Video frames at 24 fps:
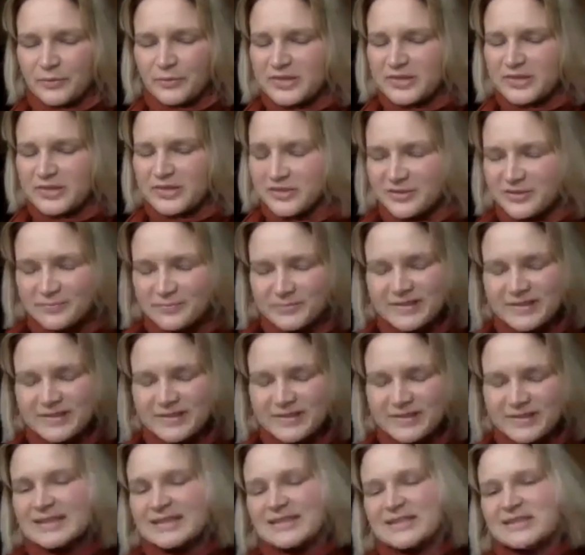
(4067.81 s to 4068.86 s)
which
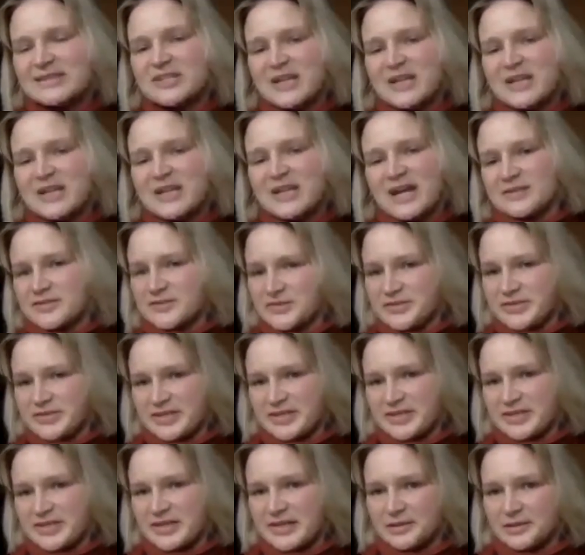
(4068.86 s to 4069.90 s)
completely challenges
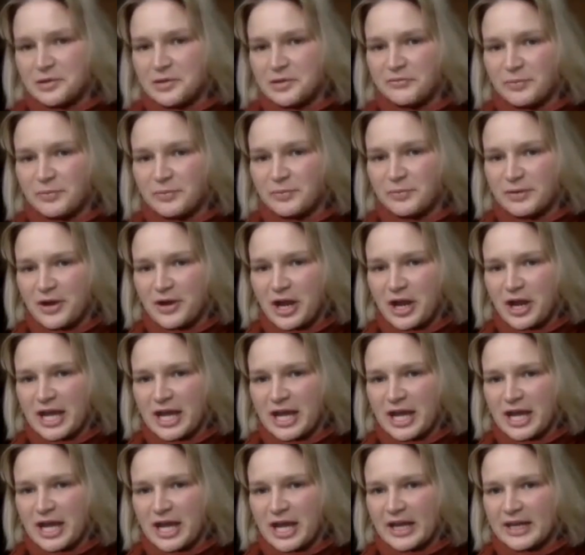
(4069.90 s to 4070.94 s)
the idea of
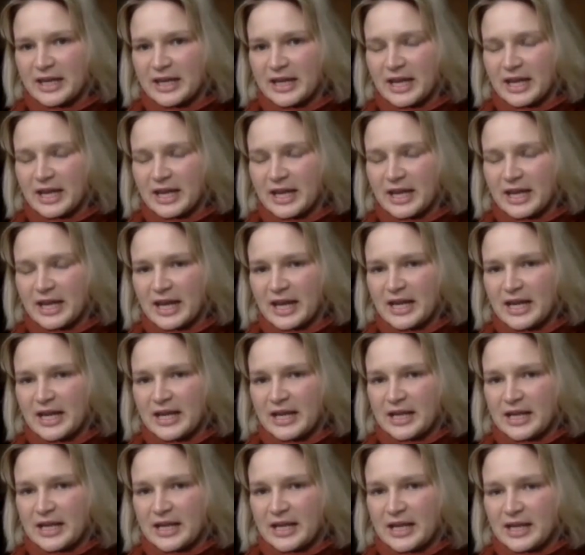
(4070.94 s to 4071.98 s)
belonging and like
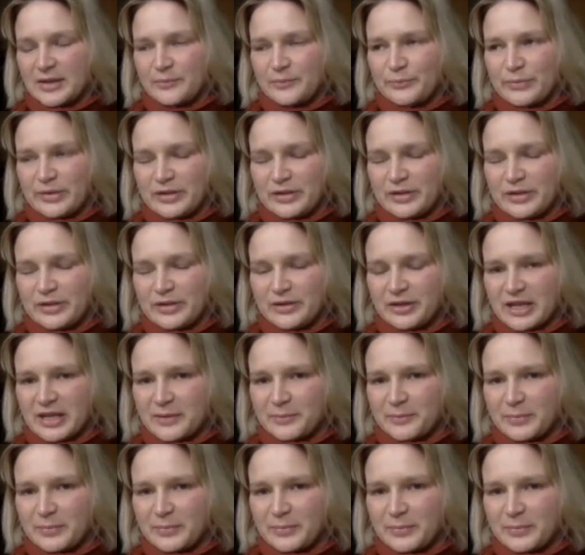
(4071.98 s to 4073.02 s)

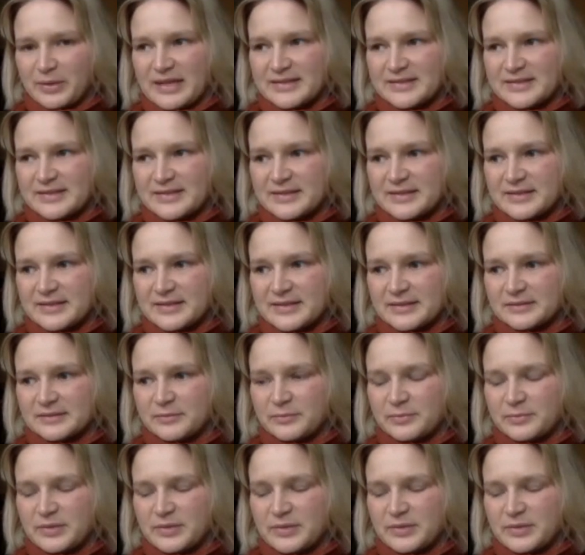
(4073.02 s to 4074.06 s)
belonging in place
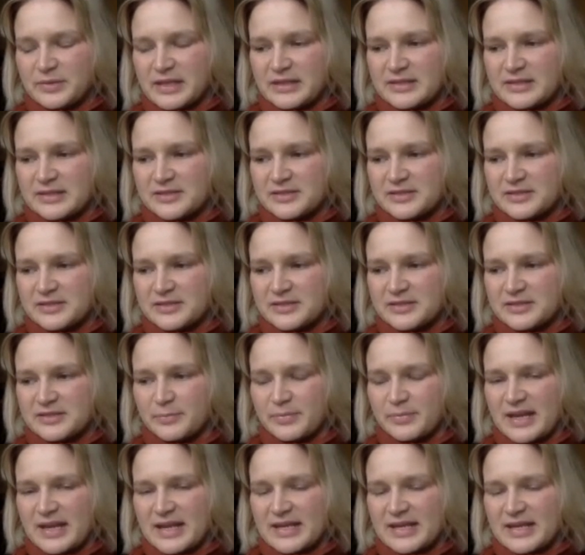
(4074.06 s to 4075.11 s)
and being indigenous
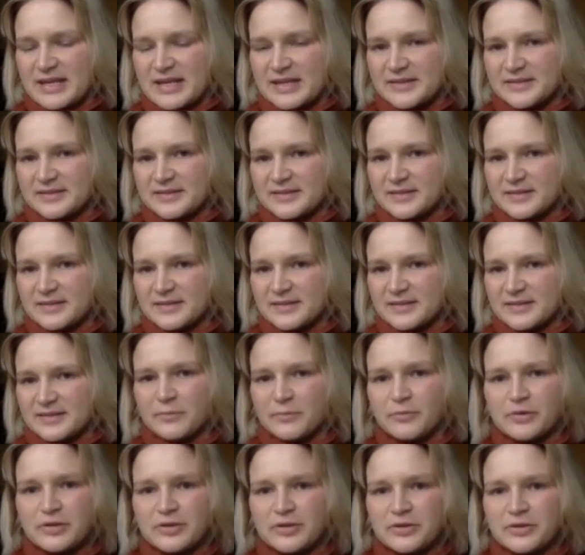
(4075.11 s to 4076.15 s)
to place.
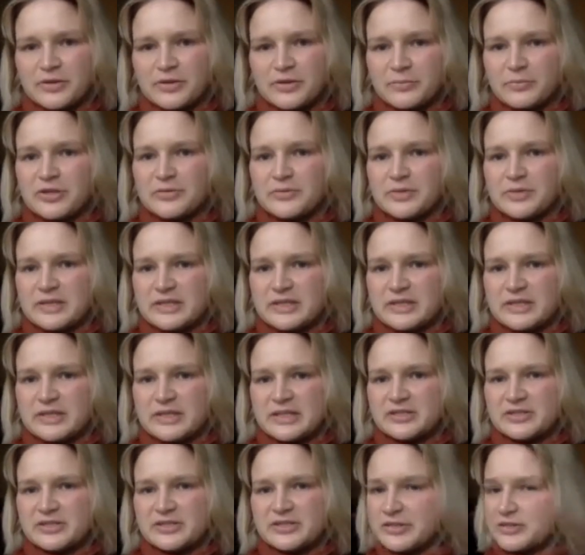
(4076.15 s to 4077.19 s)
It's like, what are you
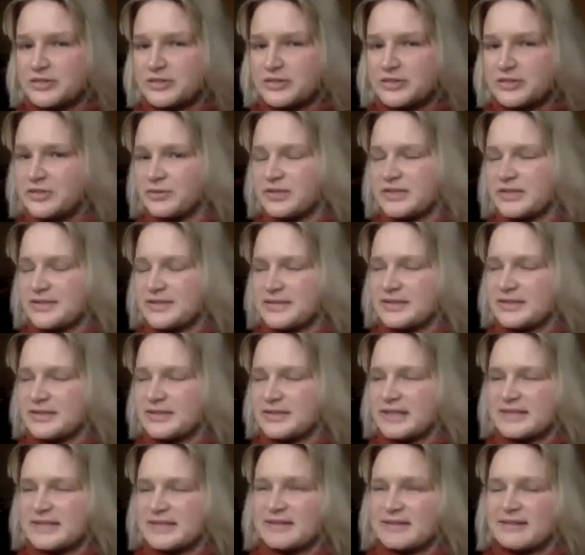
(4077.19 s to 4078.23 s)
indigenous to? It
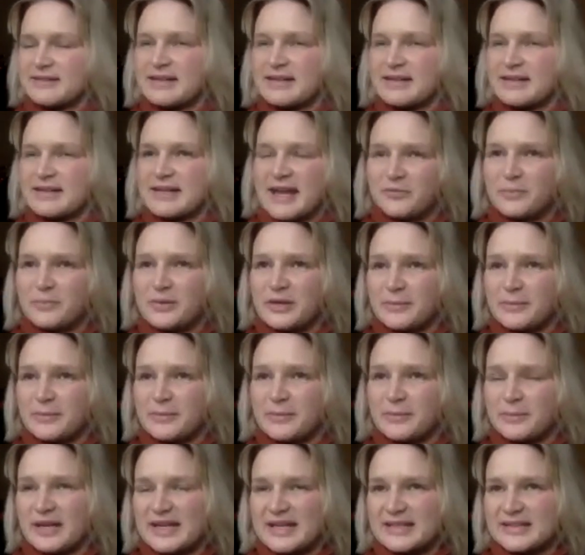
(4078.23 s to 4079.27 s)
doesn't necessarily have to
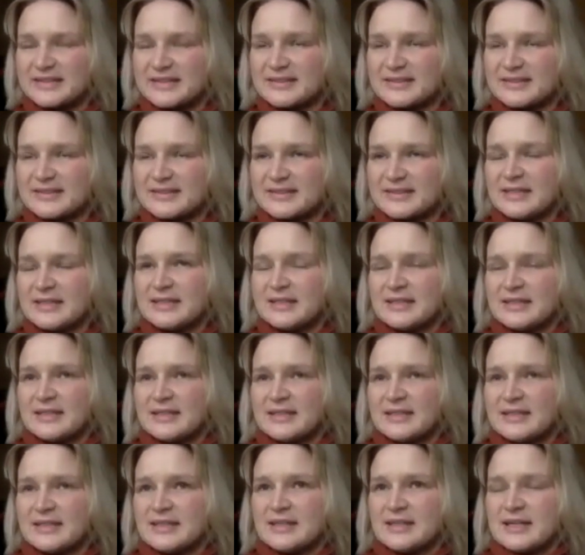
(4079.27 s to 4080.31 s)
be a place.
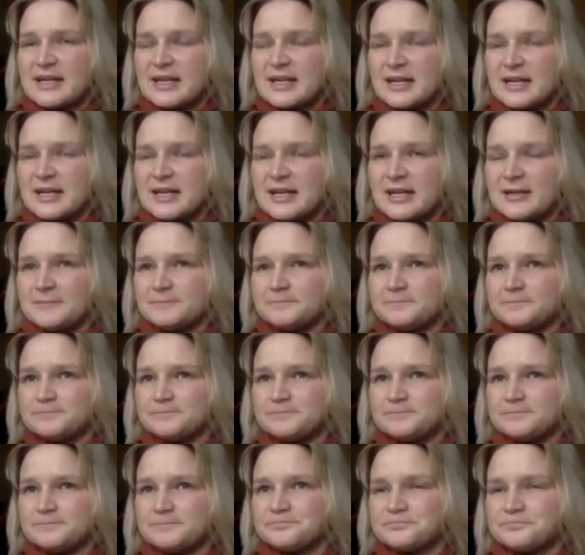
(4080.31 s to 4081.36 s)

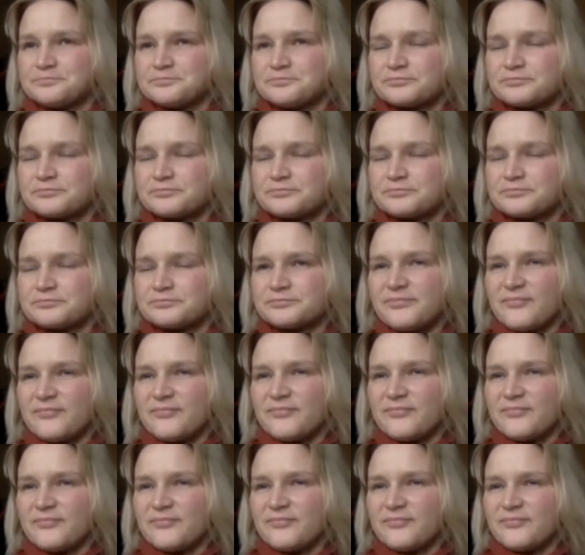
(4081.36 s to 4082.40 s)

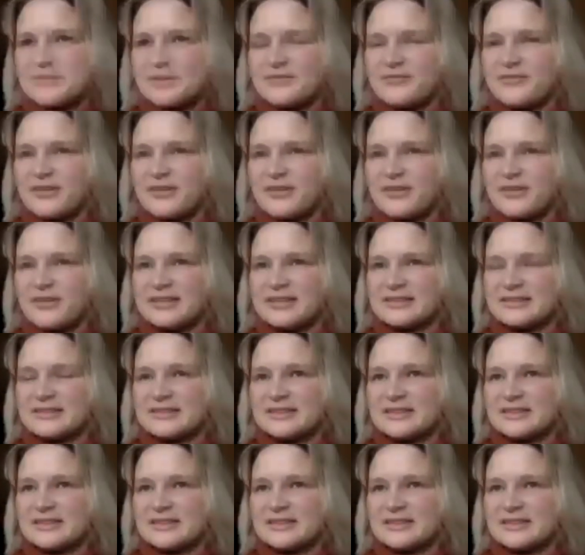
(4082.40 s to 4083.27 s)
So I find